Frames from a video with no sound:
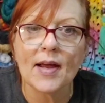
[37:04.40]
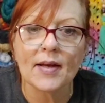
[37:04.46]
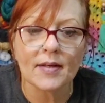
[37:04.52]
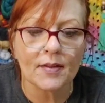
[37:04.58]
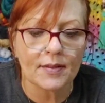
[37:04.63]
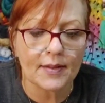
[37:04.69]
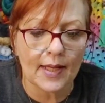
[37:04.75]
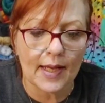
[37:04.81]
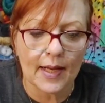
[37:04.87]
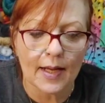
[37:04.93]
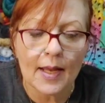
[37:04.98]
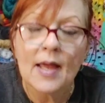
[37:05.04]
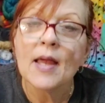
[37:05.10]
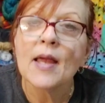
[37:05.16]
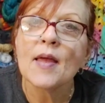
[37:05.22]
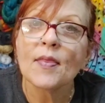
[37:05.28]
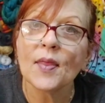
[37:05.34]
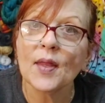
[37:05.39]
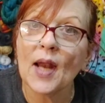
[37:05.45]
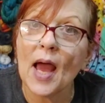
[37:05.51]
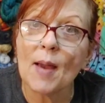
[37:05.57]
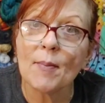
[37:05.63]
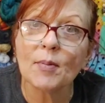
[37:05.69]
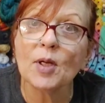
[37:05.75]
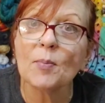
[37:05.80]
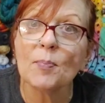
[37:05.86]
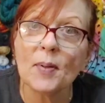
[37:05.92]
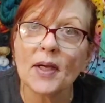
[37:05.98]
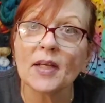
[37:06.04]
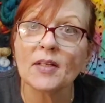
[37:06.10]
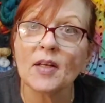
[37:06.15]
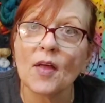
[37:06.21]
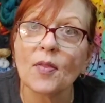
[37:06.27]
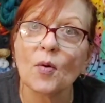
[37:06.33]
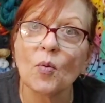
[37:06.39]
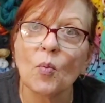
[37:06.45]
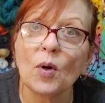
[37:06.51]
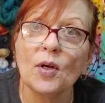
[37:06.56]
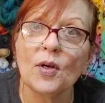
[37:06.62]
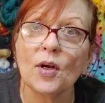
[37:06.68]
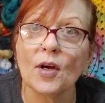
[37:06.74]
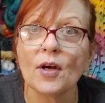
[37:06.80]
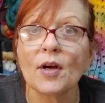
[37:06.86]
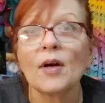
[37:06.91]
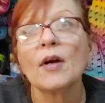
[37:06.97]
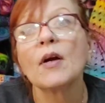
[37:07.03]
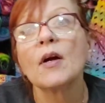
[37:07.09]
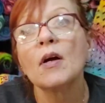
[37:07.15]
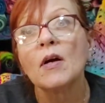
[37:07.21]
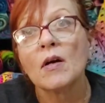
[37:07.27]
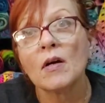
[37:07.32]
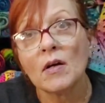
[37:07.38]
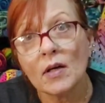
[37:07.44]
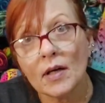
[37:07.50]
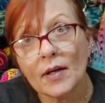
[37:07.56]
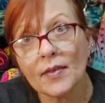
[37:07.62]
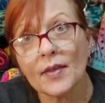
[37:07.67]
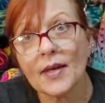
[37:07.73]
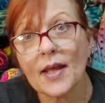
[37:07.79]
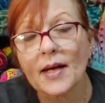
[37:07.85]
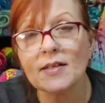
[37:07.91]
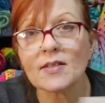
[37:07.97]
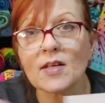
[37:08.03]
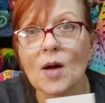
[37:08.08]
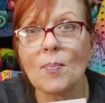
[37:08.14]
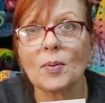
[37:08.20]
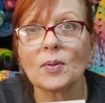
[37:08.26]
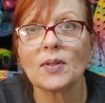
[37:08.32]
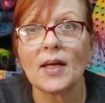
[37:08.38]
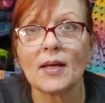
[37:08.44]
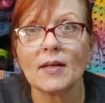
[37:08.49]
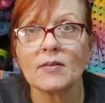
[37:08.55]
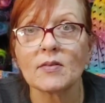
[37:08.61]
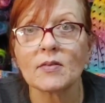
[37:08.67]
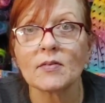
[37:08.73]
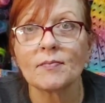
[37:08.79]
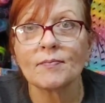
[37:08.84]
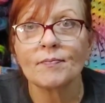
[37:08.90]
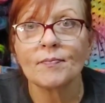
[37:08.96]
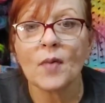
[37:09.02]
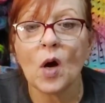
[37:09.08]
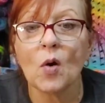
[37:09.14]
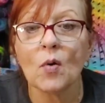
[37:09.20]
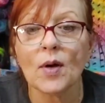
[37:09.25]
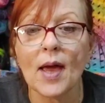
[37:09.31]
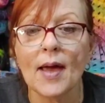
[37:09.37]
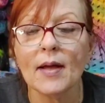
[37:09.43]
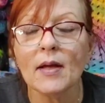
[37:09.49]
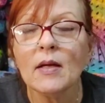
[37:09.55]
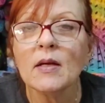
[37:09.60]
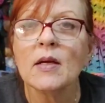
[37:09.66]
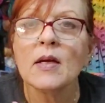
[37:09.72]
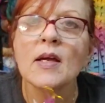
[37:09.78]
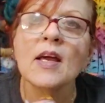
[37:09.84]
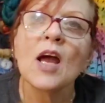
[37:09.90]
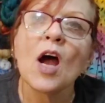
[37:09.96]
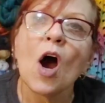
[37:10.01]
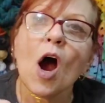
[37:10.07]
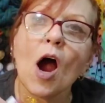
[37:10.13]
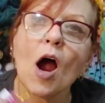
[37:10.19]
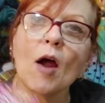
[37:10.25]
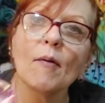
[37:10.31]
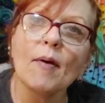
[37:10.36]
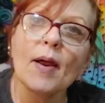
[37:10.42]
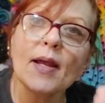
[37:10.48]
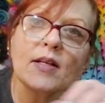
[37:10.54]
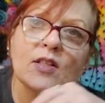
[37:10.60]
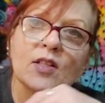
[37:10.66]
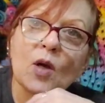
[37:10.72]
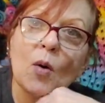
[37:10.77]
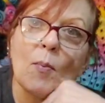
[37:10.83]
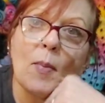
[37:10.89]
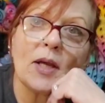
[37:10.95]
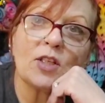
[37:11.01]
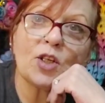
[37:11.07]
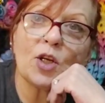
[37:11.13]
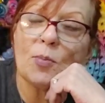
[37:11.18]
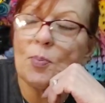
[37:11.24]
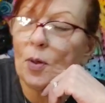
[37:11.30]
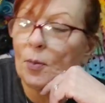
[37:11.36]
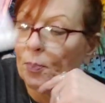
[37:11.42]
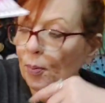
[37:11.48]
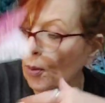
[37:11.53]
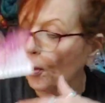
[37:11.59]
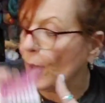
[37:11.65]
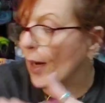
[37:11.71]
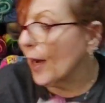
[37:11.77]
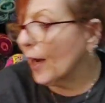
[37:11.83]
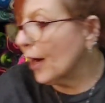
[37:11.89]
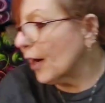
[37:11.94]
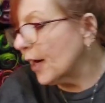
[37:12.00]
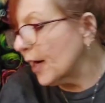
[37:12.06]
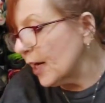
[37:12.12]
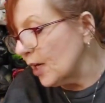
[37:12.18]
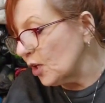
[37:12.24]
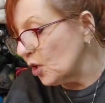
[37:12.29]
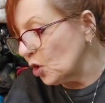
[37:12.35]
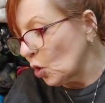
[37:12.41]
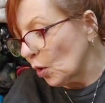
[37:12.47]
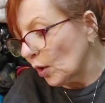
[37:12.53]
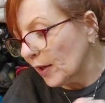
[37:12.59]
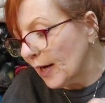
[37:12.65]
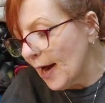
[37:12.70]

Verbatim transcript: kind of thing, then I'm going to pick another winner in the next couple days. Okay? All right, so make sure you put prayer in your